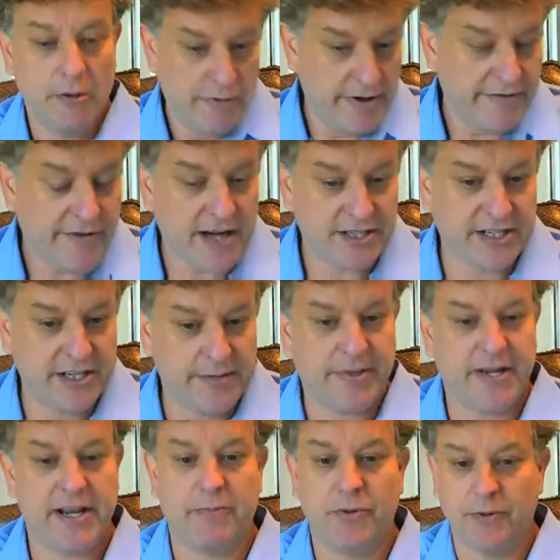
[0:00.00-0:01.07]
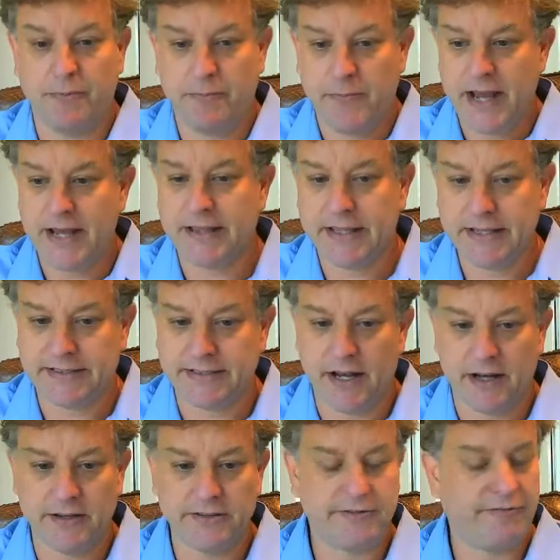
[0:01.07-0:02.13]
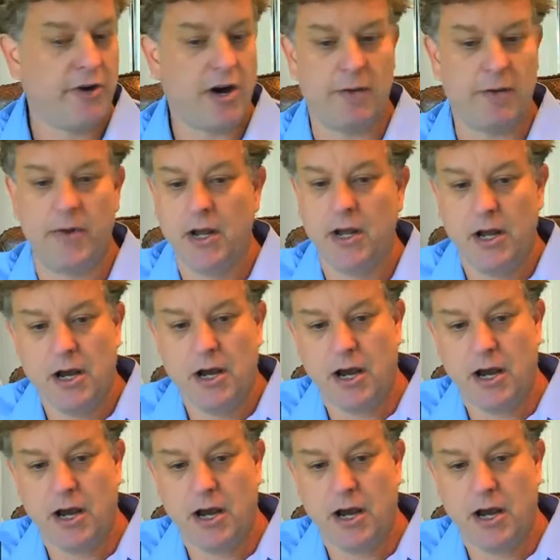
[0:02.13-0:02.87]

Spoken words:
We've actually been able to make these cells from